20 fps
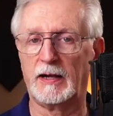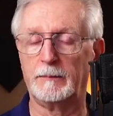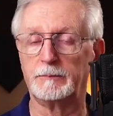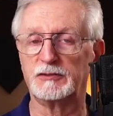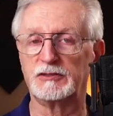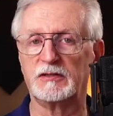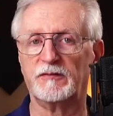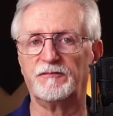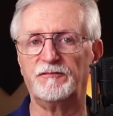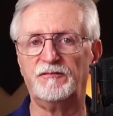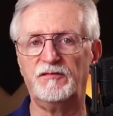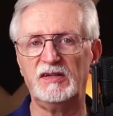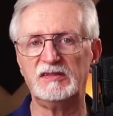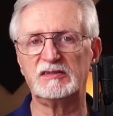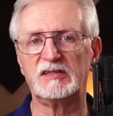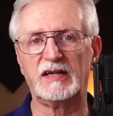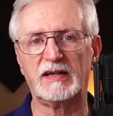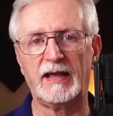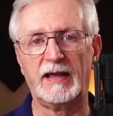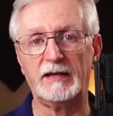
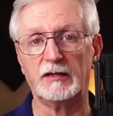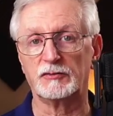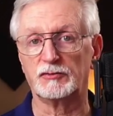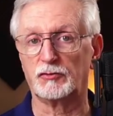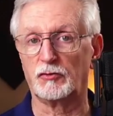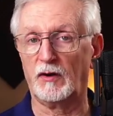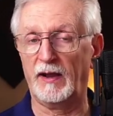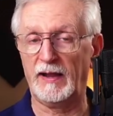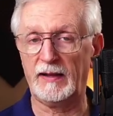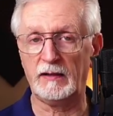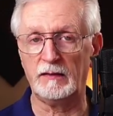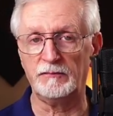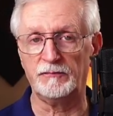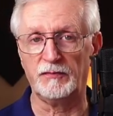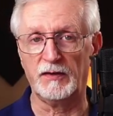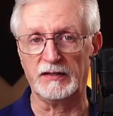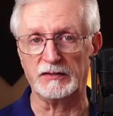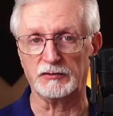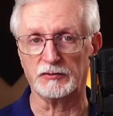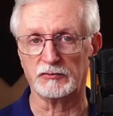sophisticated tracking
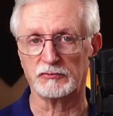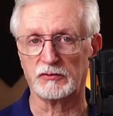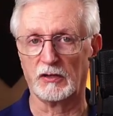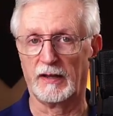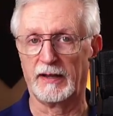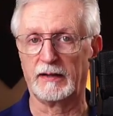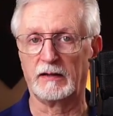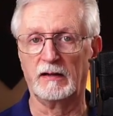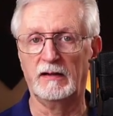features like